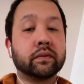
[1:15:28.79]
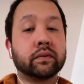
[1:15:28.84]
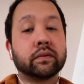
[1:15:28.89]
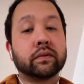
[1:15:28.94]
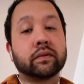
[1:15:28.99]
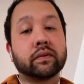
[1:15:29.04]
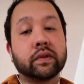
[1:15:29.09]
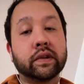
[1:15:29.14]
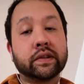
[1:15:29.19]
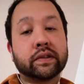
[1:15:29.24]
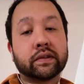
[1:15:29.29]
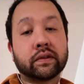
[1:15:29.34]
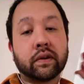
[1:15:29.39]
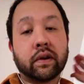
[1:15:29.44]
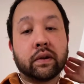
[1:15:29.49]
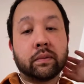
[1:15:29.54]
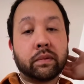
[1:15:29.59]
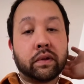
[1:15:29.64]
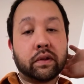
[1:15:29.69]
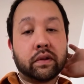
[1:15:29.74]
on
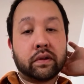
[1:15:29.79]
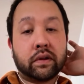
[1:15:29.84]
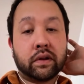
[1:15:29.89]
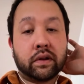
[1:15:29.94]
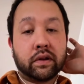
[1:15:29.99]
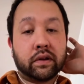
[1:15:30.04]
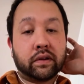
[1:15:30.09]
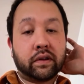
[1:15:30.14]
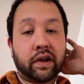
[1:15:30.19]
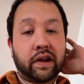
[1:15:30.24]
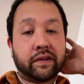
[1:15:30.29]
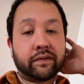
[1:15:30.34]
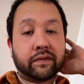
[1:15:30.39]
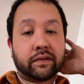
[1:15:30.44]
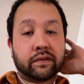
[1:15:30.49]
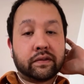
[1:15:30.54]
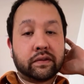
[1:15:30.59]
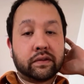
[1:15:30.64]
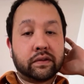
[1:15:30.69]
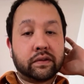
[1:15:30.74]
Instagram
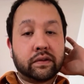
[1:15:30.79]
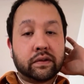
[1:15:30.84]
live?